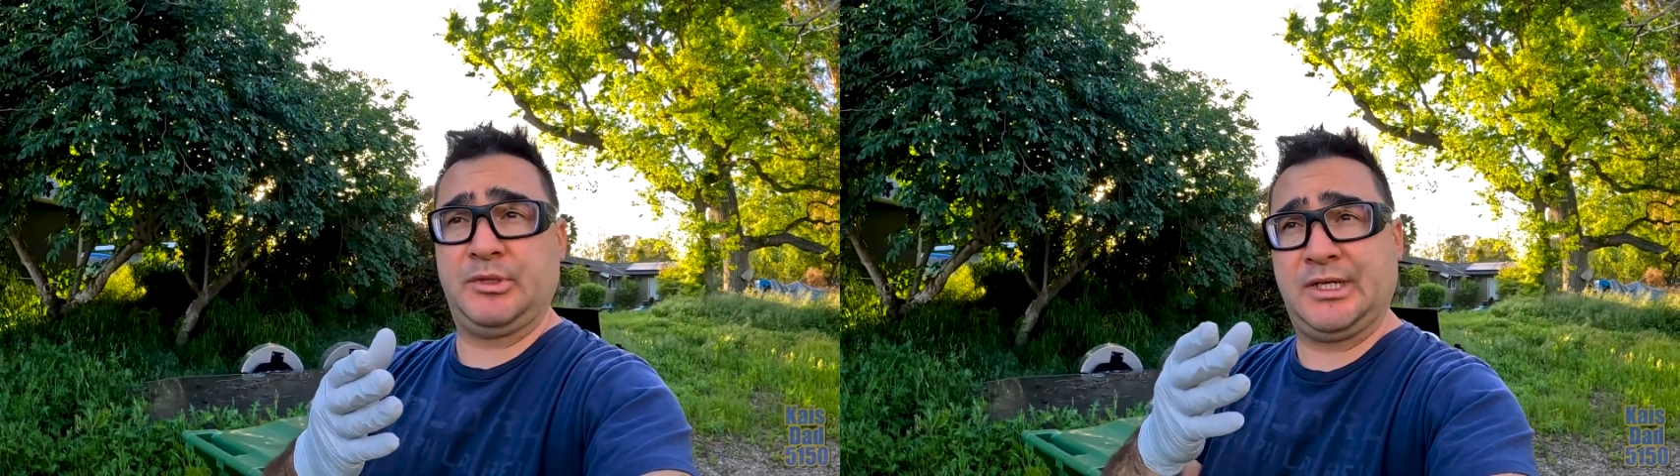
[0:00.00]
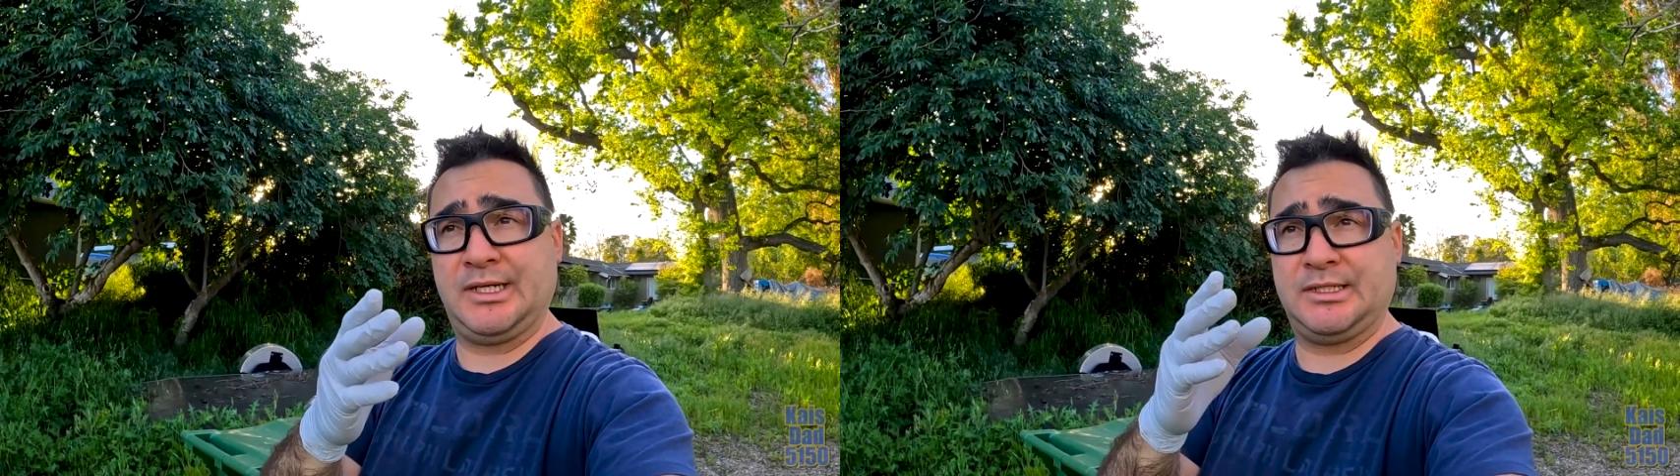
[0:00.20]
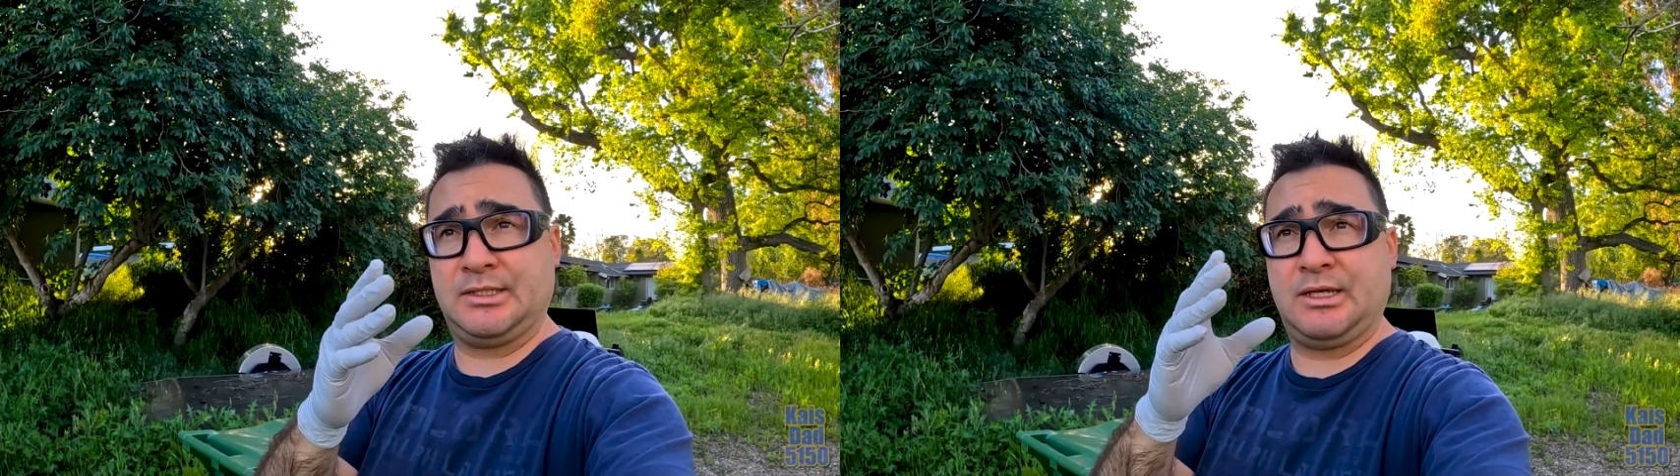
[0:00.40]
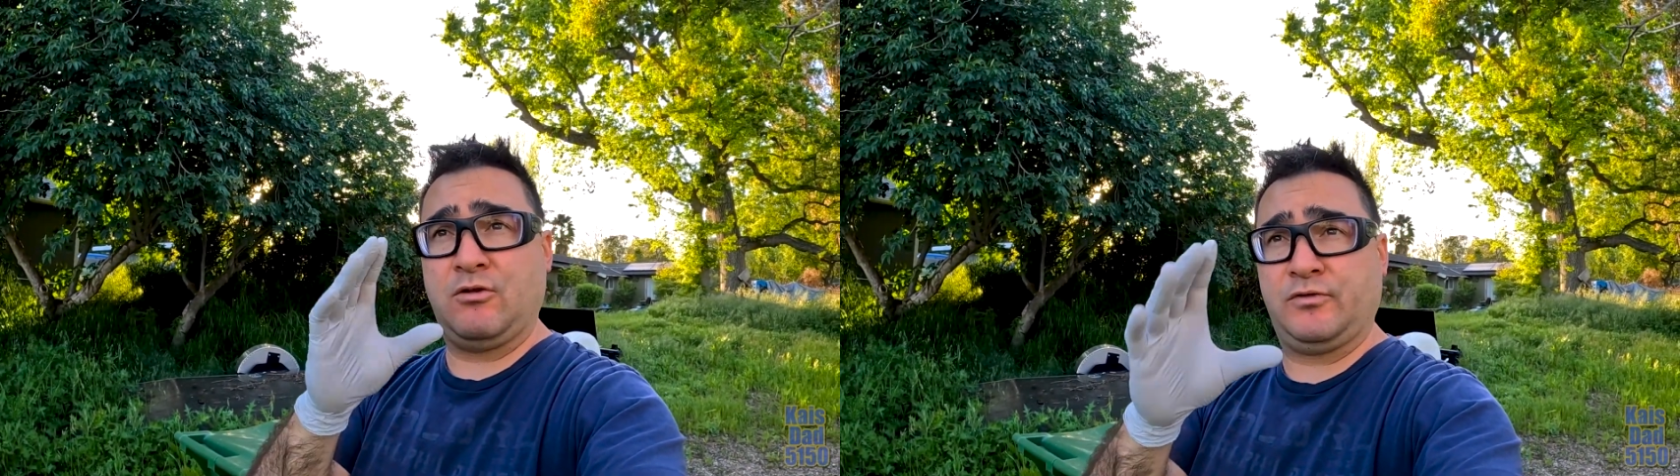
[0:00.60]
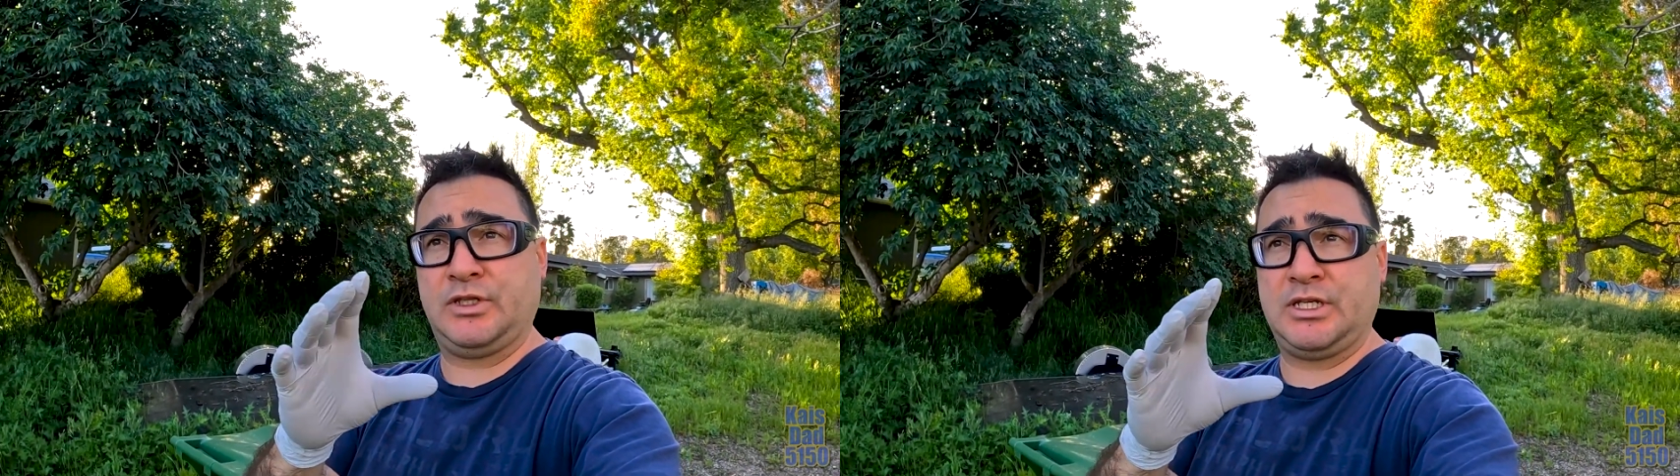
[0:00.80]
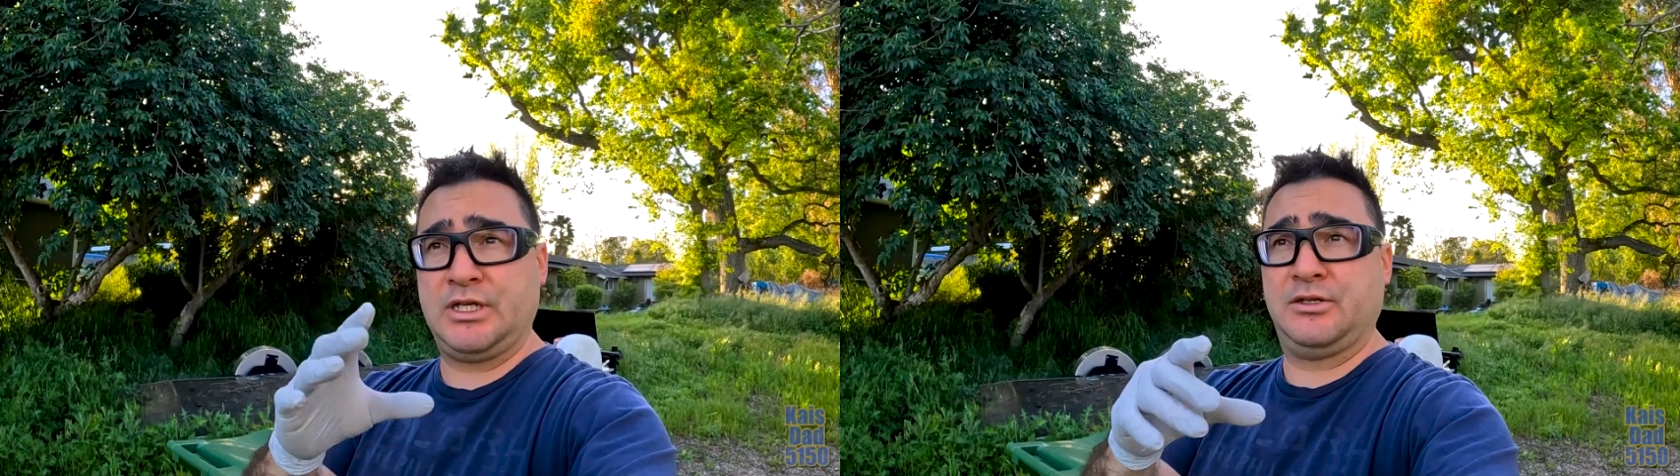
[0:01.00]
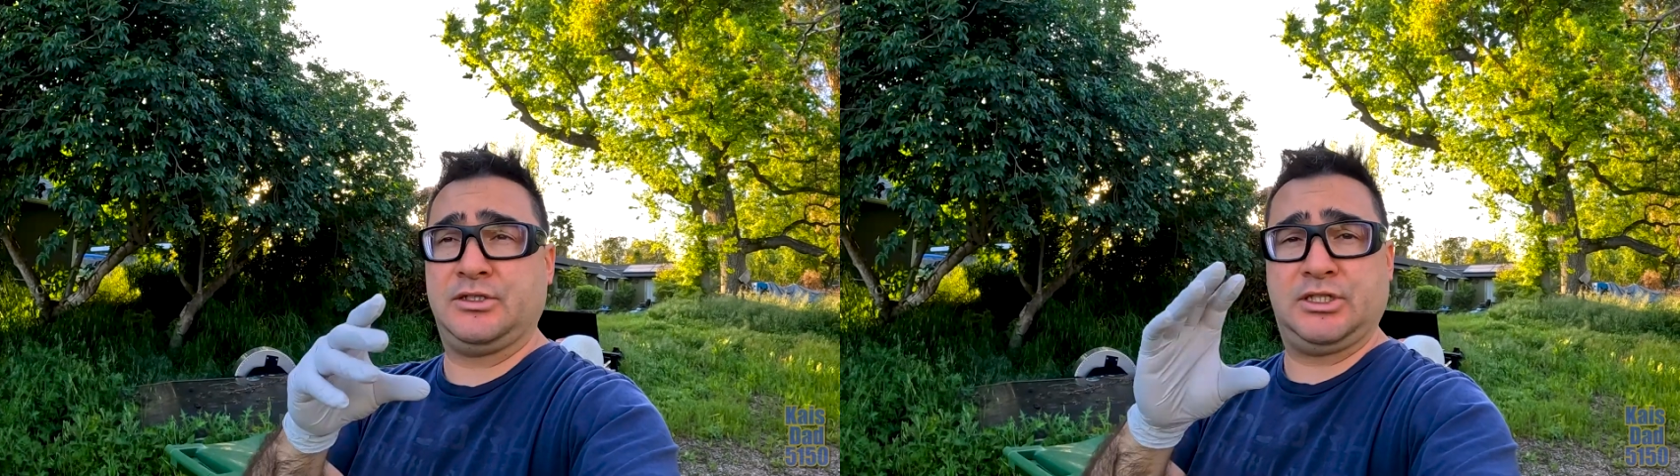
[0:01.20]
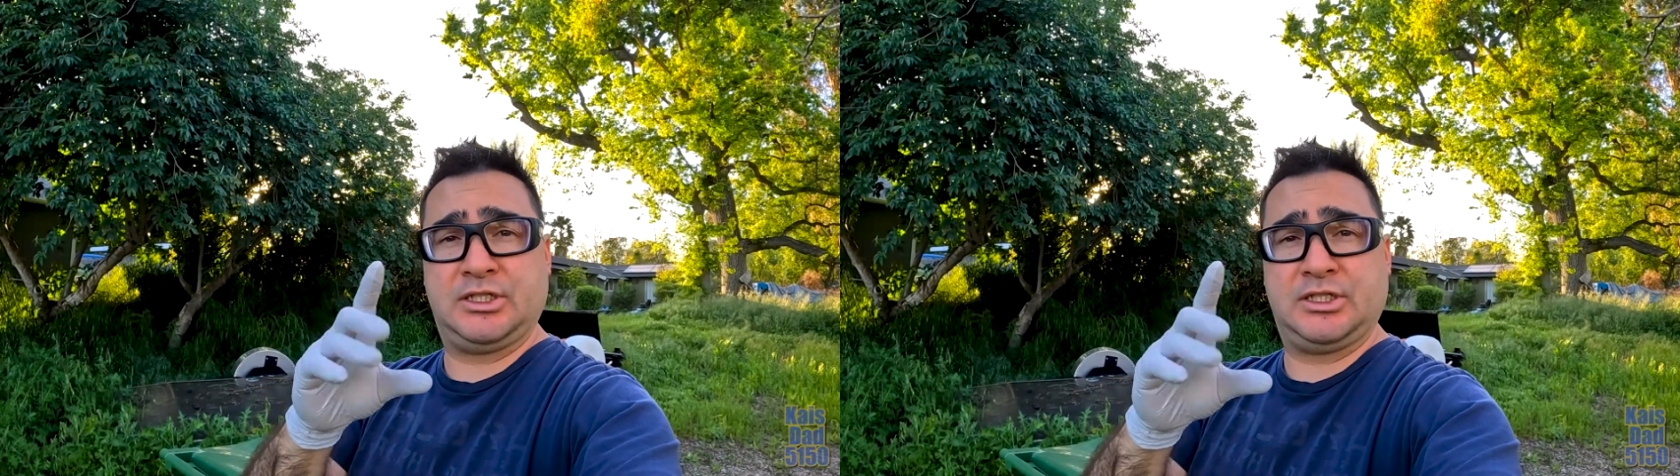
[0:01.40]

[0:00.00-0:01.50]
because over the years